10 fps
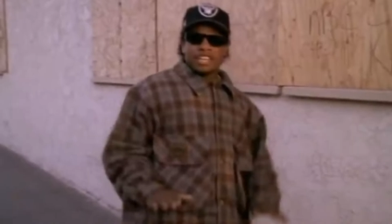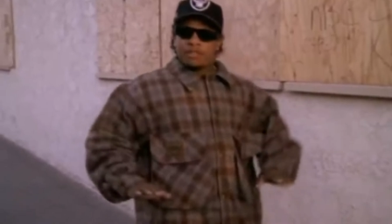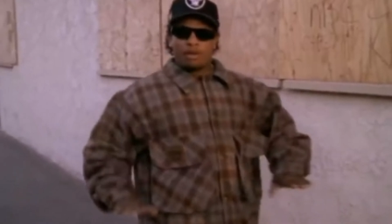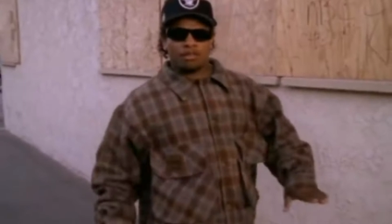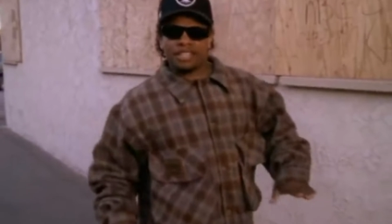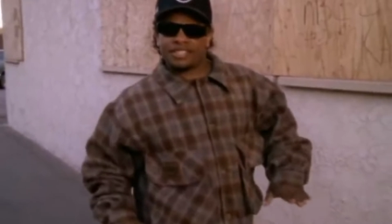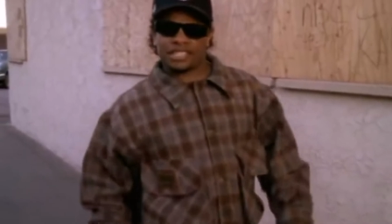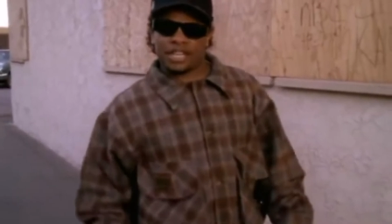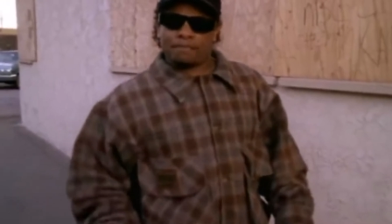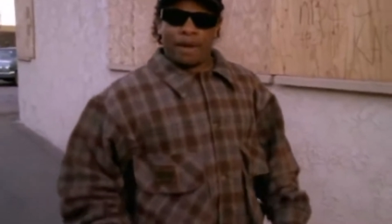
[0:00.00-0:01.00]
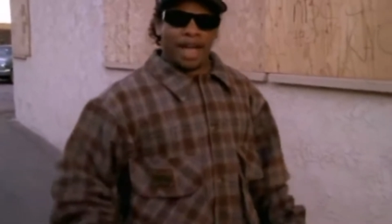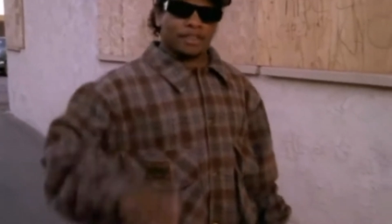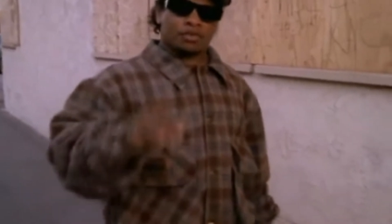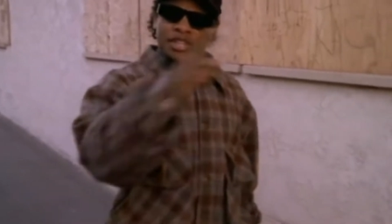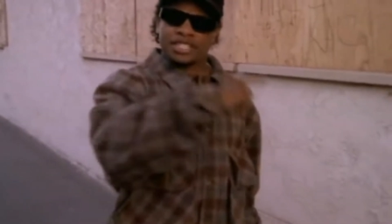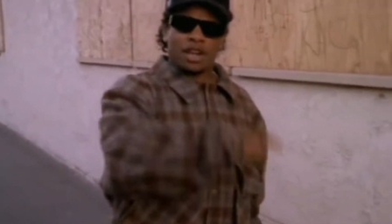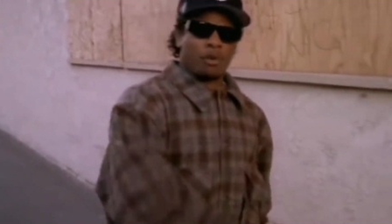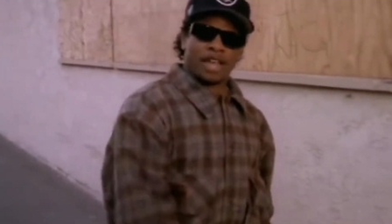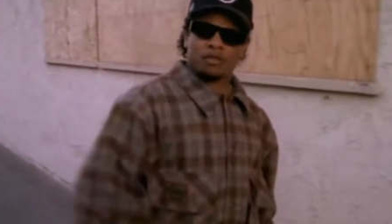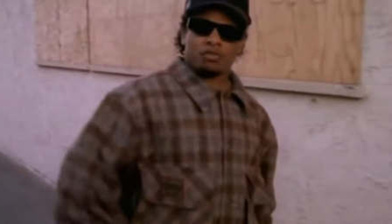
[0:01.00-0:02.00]
just developed quicker in him,
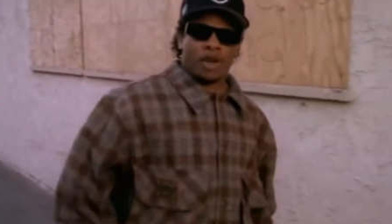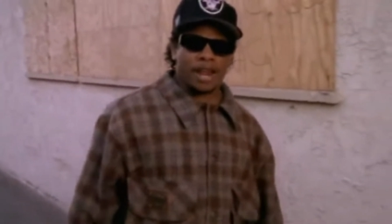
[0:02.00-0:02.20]
causing him to get